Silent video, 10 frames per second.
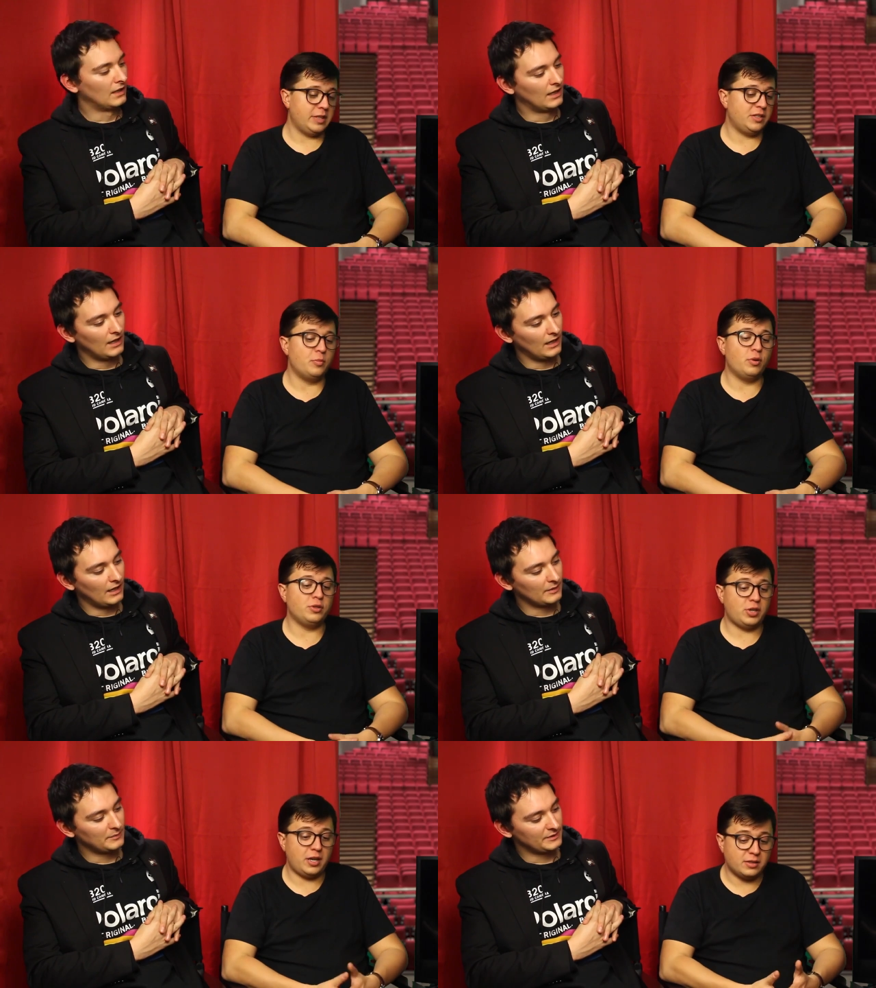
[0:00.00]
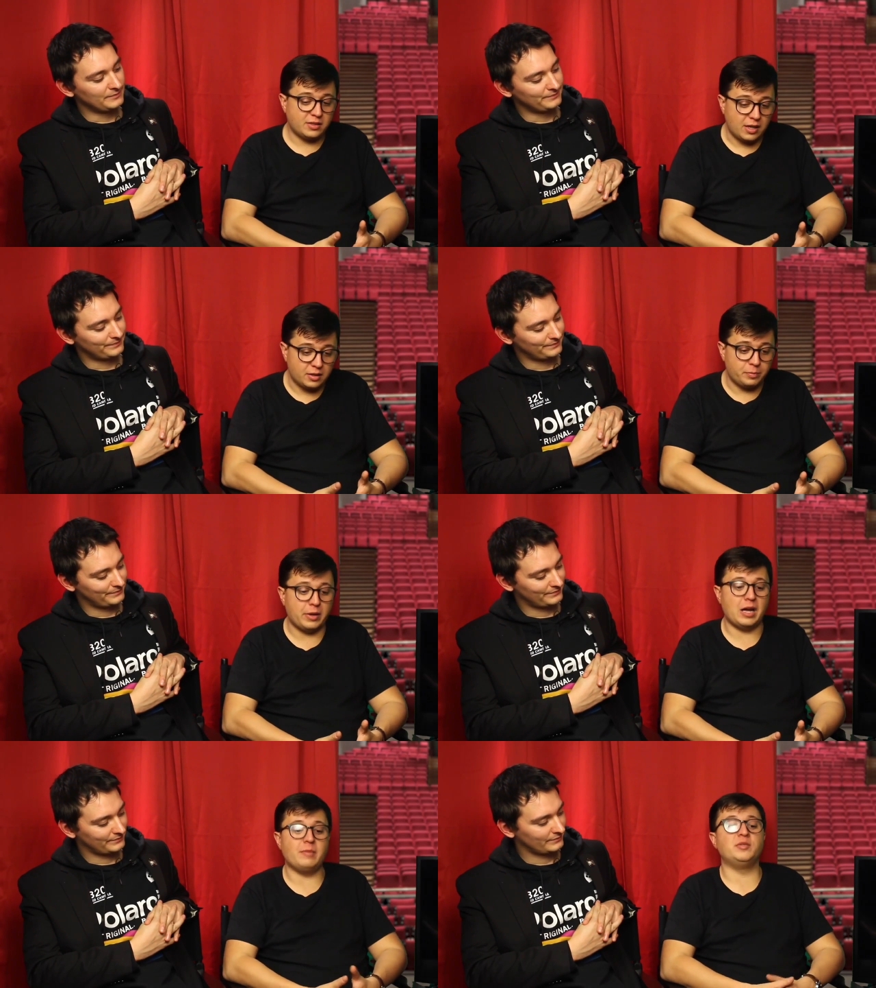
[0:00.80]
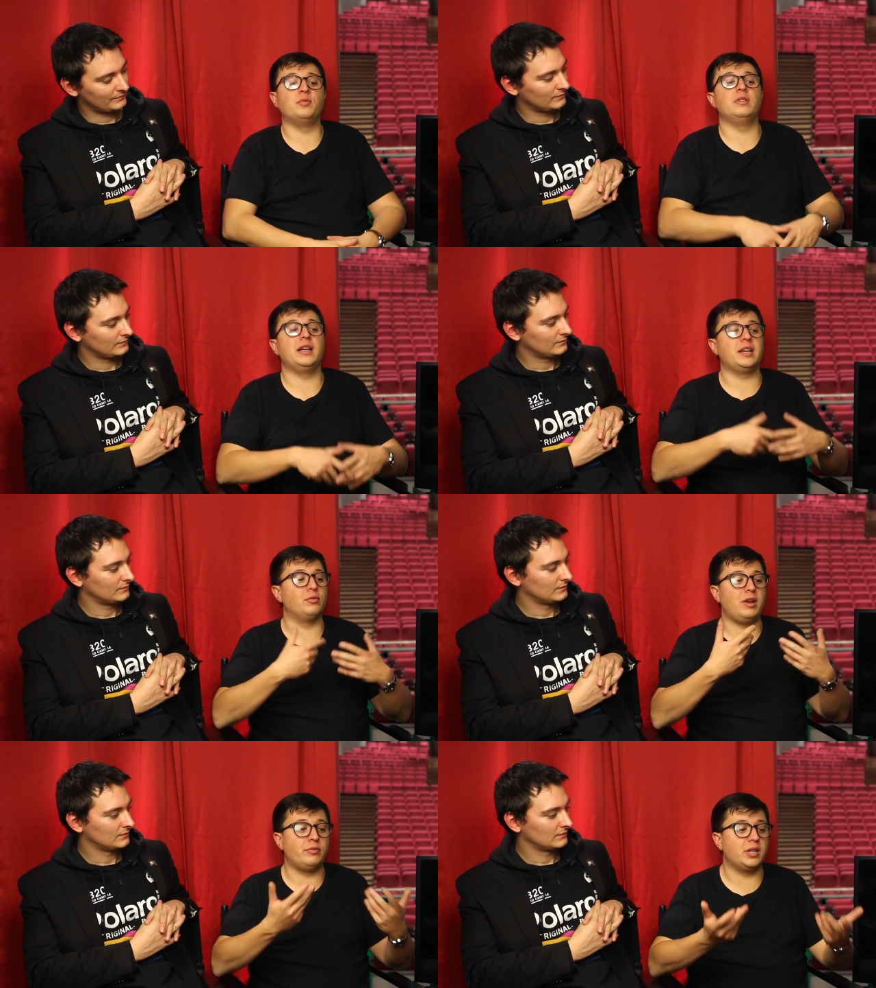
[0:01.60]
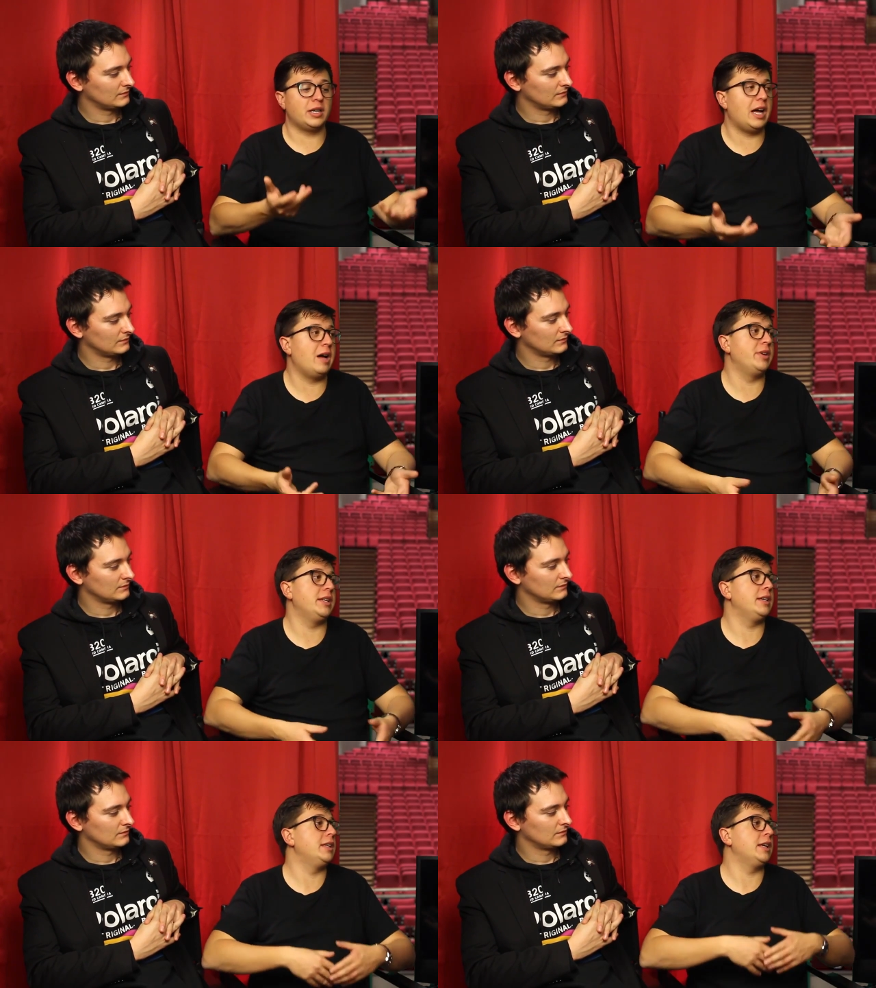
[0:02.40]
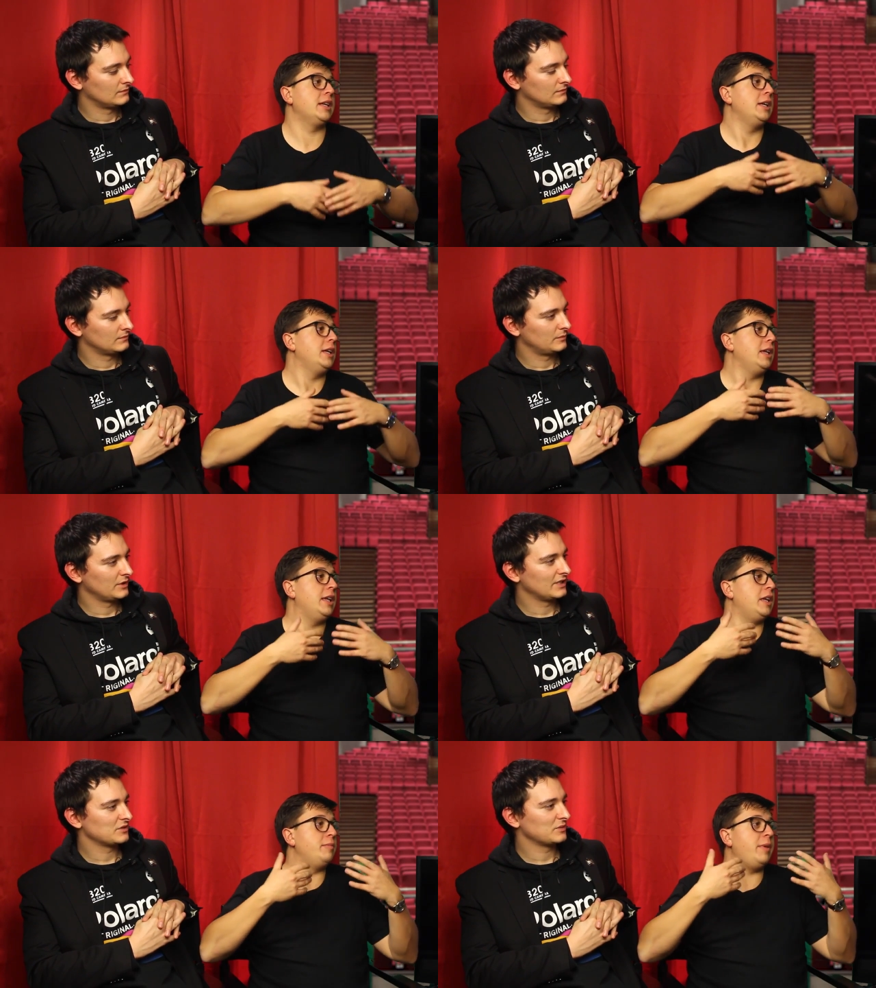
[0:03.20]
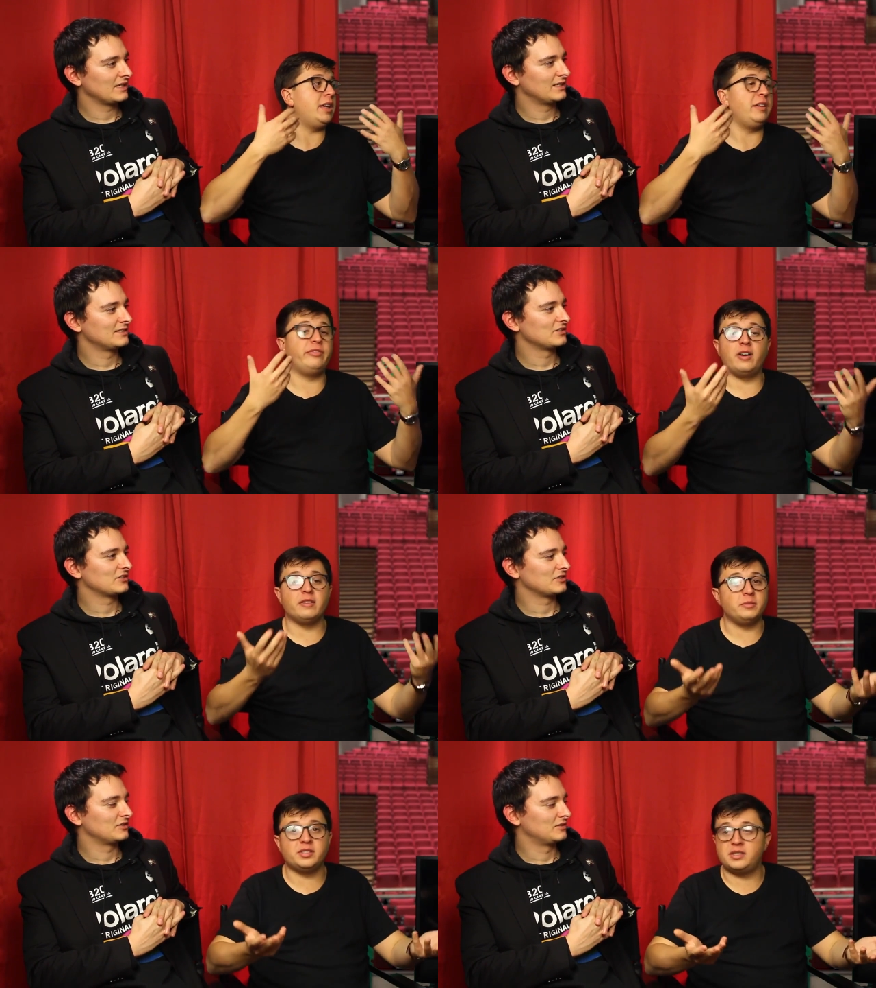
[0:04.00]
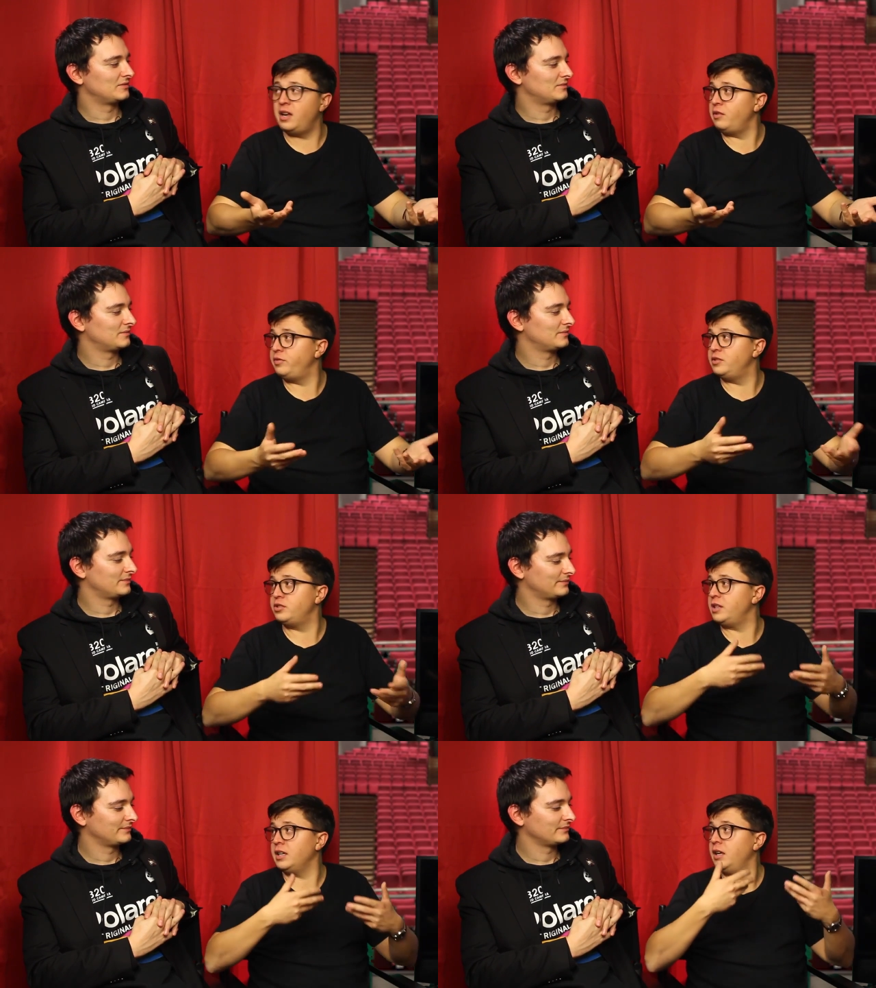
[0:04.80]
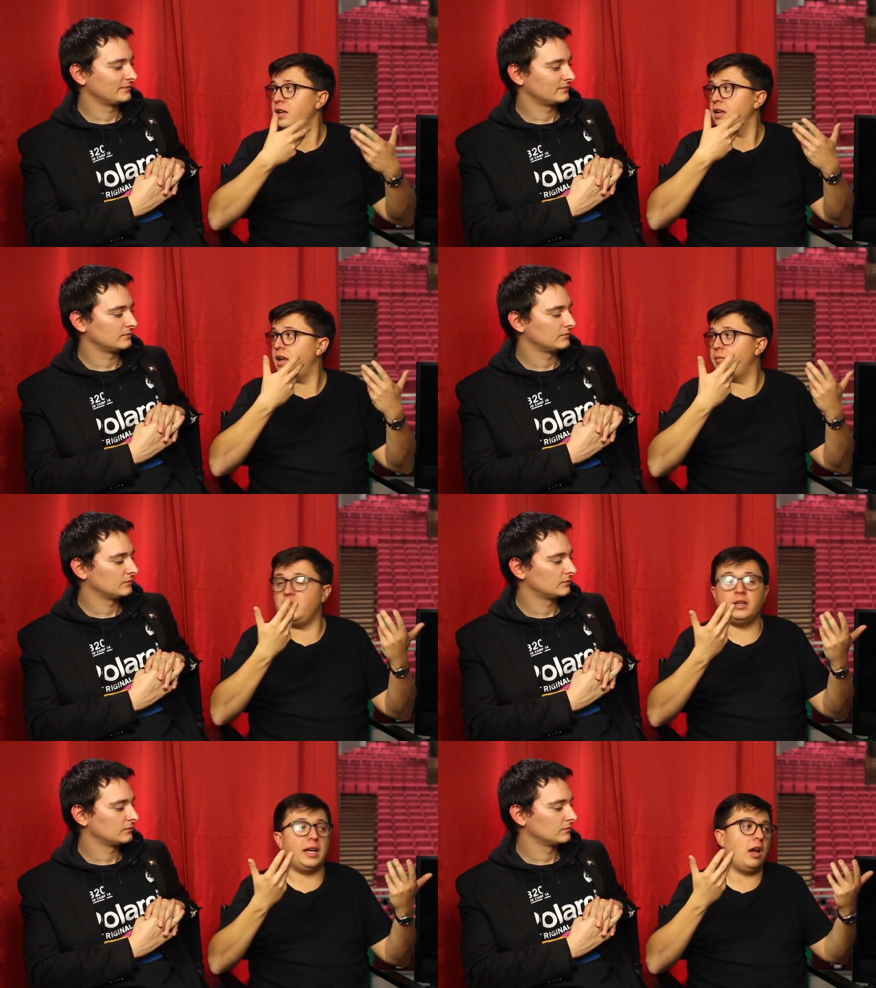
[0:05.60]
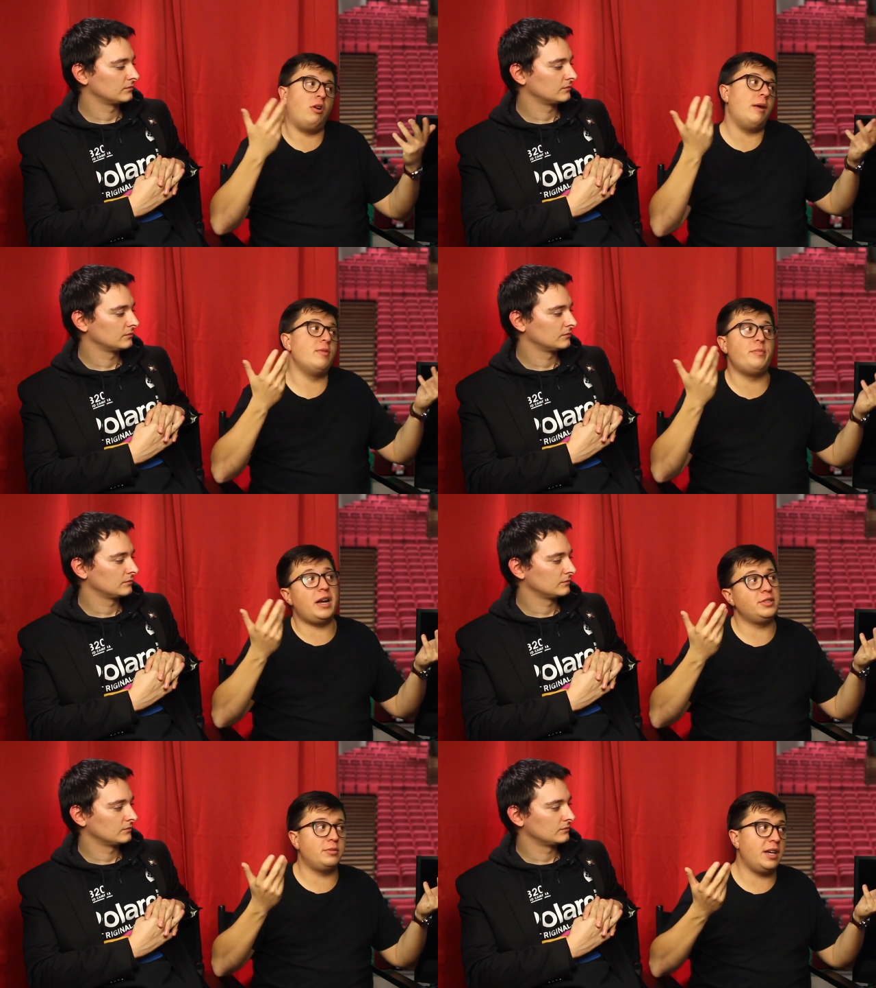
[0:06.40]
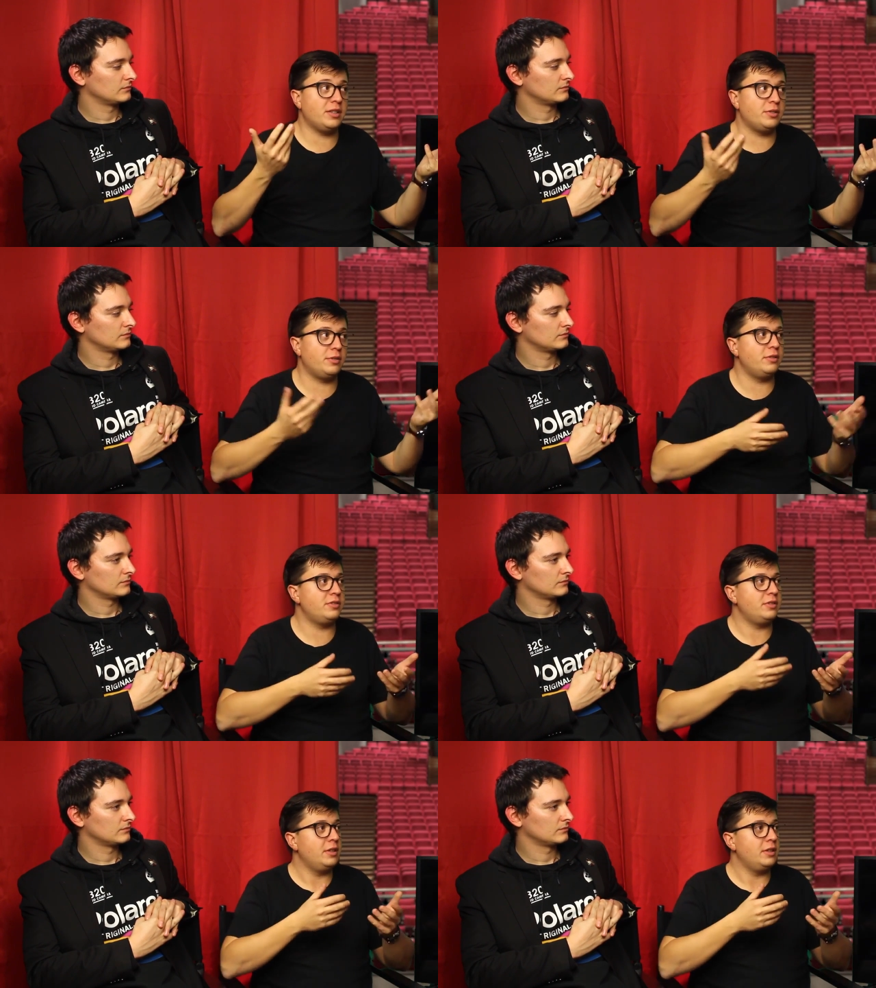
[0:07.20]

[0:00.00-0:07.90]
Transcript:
Speaker 1: It's more Jay and mm. Silent Bob. It's more like irreverent comedy and like but that's why I just himself and just like and being like, "Oh, I'm a bad director." Yeah, but the